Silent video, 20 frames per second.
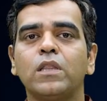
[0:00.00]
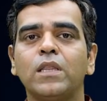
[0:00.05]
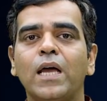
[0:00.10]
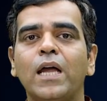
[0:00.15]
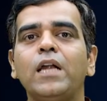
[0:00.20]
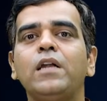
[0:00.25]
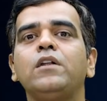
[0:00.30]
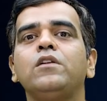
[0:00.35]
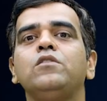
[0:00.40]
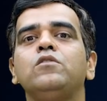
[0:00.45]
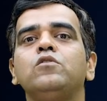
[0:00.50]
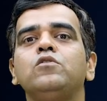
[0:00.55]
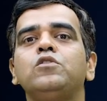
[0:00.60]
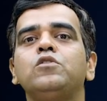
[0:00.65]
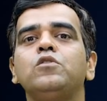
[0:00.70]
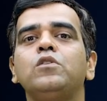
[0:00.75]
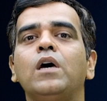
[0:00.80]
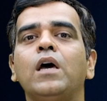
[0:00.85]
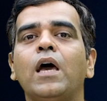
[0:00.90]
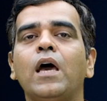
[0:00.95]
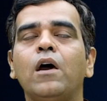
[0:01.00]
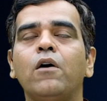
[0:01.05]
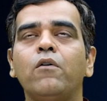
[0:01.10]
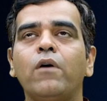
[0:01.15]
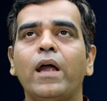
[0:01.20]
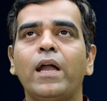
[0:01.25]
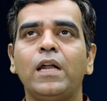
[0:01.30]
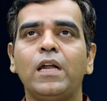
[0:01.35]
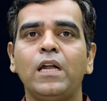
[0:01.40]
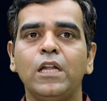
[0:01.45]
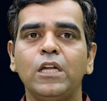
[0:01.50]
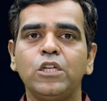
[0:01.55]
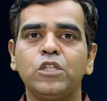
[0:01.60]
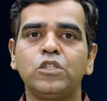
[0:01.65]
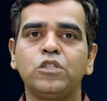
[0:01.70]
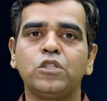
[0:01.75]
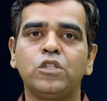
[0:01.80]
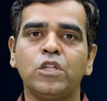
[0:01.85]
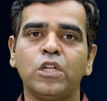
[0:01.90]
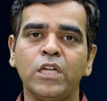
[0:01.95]
that, you should have at
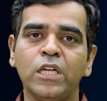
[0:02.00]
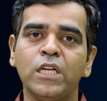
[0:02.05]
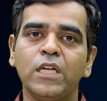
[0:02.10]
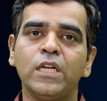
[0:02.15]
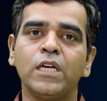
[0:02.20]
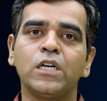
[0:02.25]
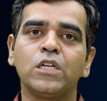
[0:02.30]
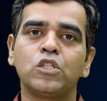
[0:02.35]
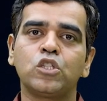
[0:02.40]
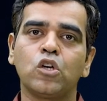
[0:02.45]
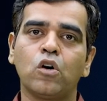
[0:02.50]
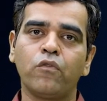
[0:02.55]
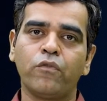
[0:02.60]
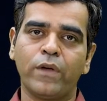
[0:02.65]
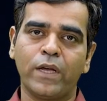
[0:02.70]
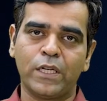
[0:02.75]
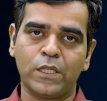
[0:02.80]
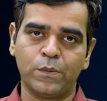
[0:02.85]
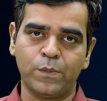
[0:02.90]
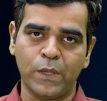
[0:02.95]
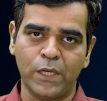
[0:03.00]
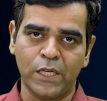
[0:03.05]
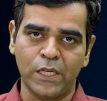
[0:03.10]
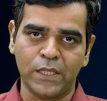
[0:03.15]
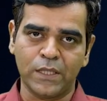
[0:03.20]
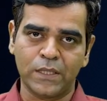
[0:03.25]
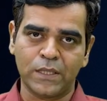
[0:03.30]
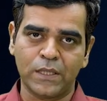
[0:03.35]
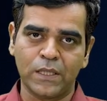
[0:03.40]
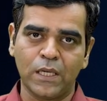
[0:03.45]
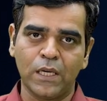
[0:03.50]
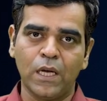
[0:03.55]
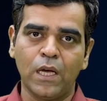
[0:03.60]
least 3 years of experience